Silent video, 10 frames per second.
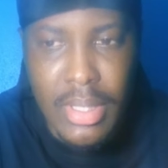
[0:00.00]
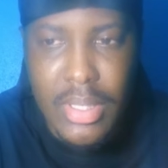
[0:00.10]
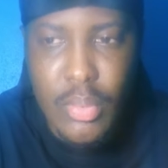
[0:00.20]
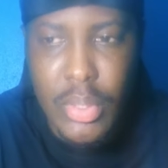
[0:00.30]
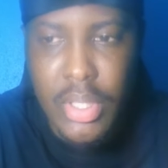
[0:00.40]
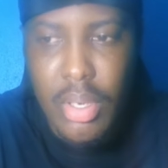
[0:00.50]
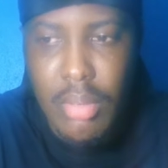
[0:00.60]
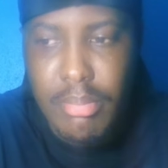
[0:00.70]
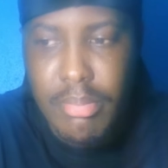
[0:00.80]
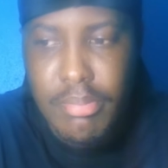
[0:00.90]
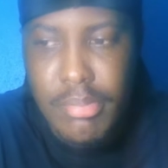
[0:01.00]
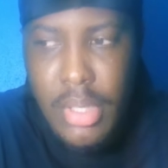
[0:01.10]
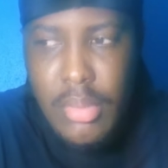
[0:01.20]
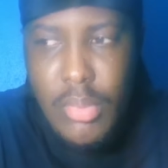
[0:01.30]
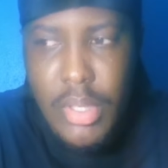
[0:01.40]
I think we
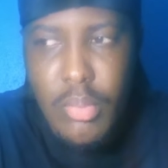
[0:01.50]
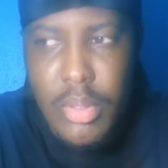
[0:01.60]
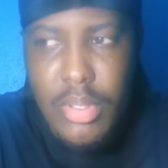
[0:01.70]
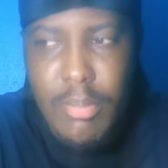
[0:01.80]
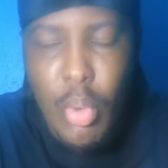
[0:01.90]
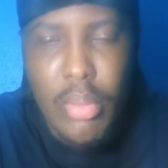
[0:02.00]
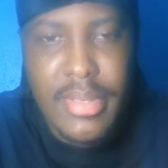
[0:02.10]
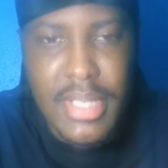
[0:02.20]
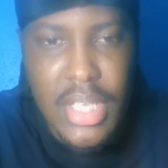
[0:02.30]
both